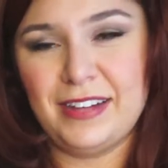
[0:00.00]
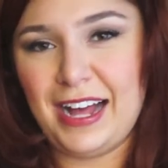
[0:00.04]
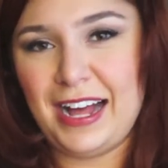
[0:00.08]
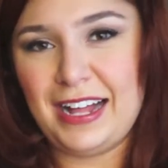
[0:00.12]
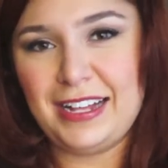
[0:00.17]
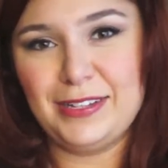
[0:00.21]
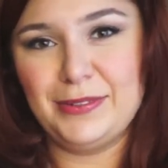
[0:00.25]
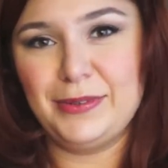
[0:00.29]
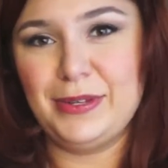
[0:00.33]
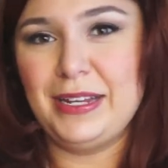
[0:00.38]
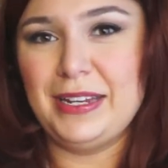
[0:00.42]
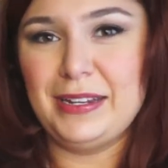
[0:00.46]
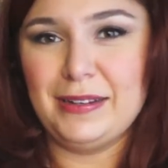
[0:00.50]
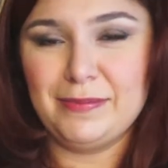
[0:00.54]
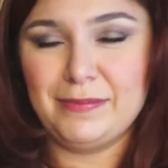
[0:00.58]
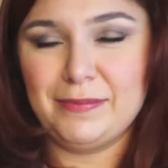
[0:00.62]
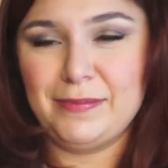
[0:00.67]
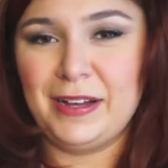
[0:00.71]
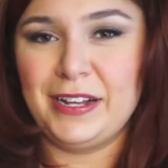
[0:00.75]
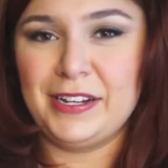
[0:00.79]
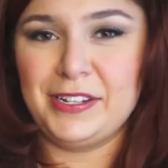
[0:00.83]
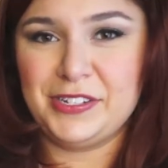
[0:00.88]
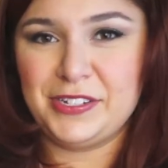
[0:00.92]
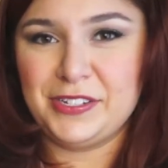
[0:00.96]
Halloween
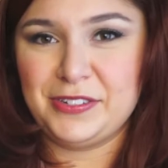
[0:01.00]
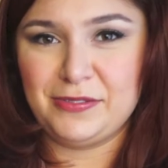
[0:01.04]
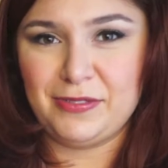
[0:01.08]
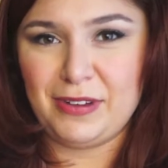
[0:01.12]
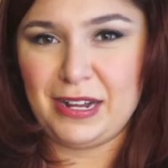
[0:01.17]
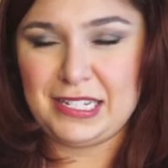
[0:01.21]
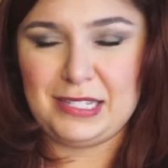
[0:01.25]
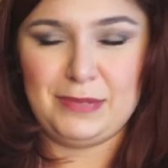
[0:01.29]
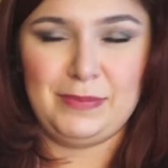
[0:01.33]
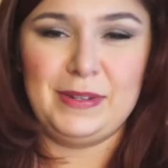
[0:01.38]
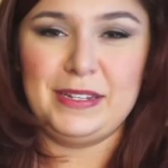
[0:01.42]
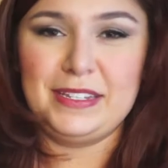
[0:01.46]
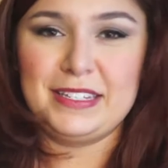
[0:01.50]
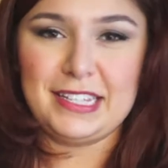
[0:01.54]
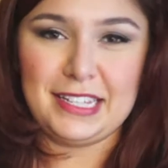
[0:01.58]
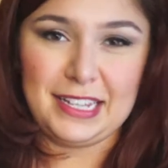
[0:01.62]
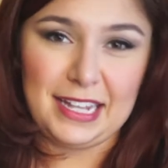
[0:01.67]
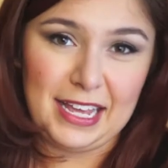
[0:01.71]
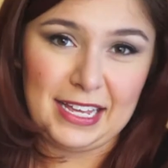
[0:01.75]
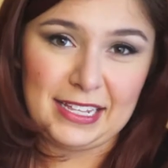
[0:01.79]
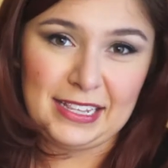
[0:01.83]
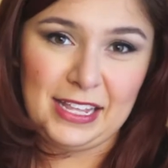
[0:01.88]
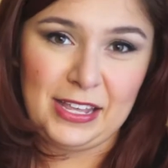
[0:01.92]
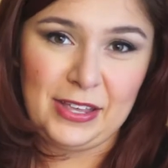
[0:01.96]
punch recipes
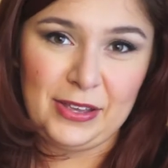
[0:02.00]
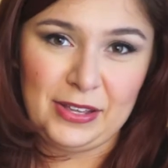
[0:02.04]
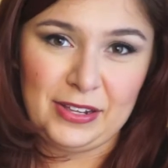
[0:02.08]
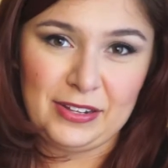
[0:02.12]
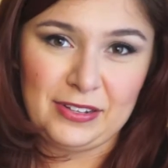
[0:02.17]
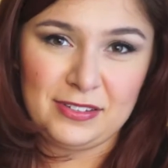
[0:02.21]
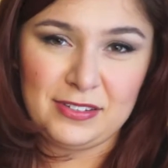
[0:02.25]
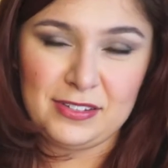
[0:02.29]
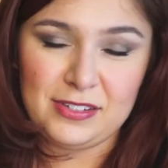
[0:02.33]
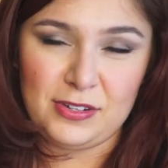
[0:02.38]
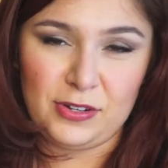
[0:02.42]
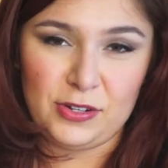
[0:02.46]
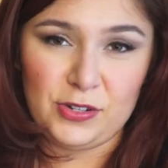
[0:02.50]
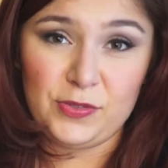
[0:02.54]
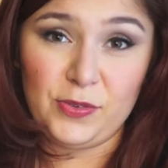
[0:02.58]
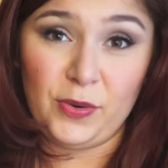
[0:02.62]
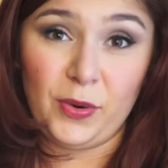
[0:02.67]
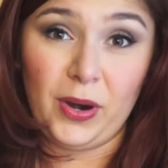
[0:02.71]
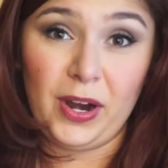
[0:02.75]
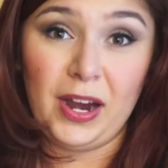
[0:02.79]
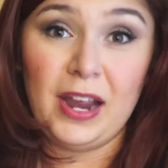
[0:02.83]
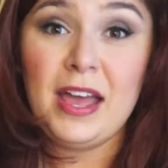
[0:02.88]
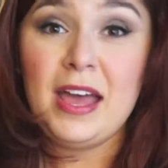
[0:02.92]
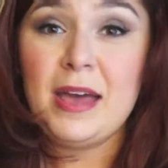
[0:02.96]
online that you can search
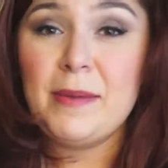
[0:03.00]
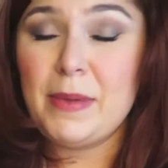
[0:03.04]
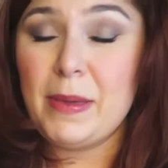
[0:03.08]
for.